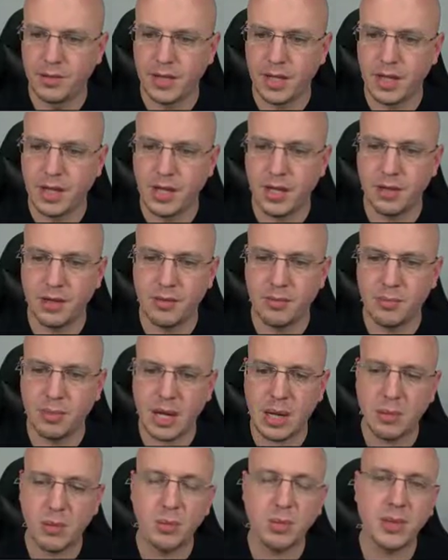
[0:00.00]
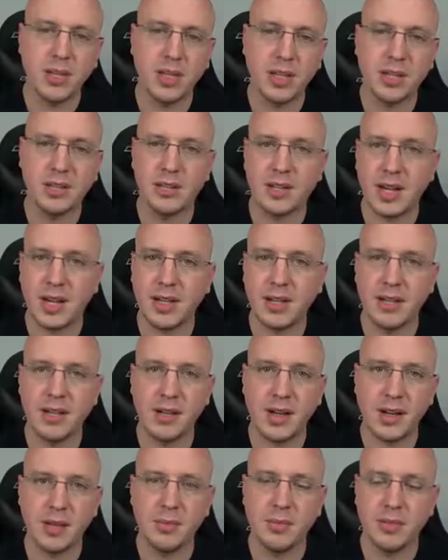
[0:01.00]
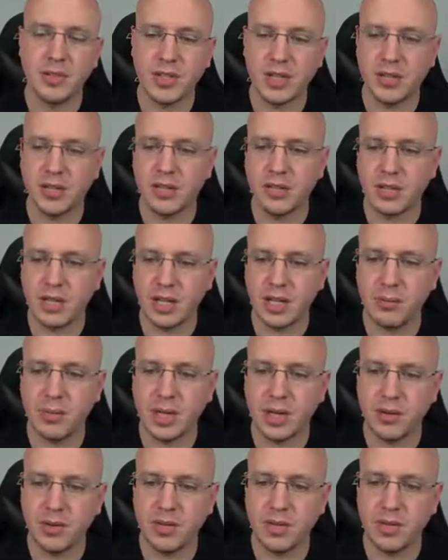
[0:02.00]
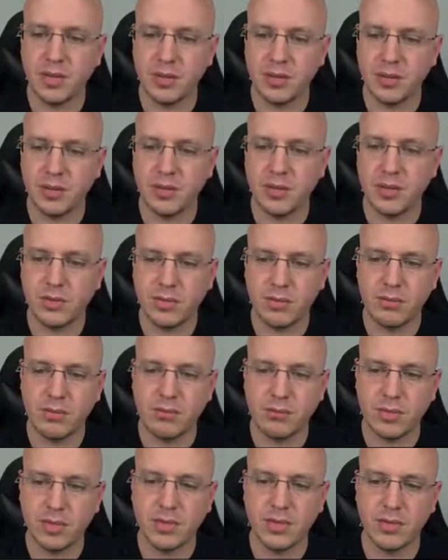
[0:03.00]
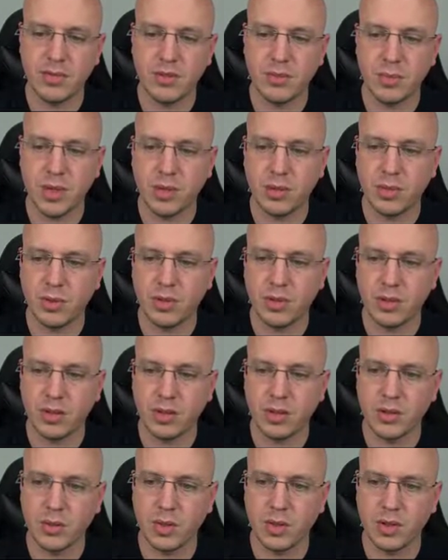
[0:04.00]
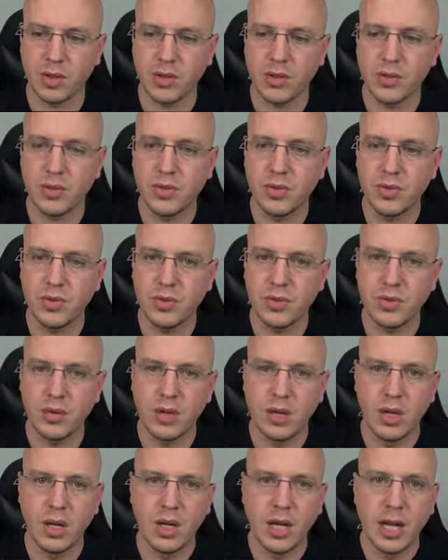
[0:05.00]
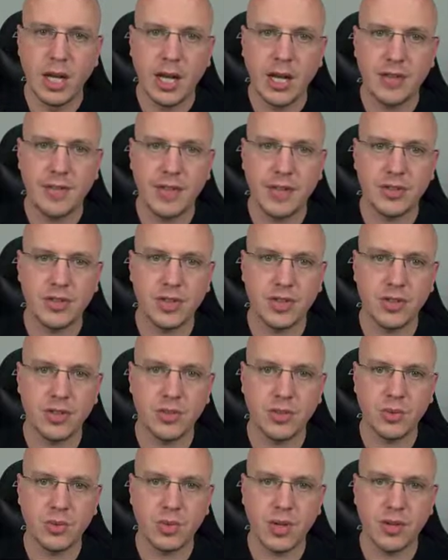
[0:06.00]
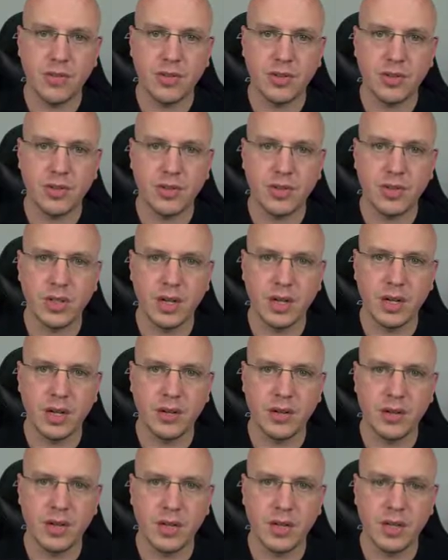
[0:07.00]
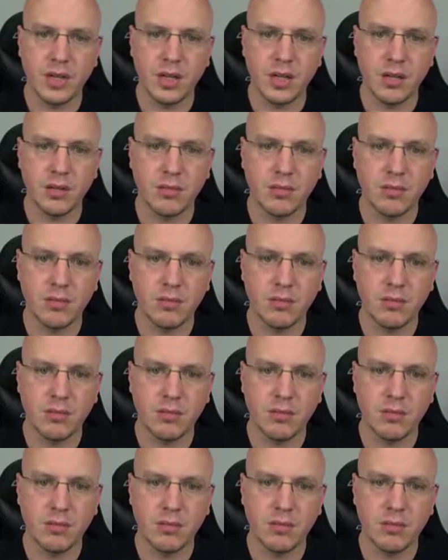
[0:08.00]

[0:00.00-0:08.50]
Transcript: And probably 99% of the time nowadays, this is the main one you're going to want to use. And that's also referenced on the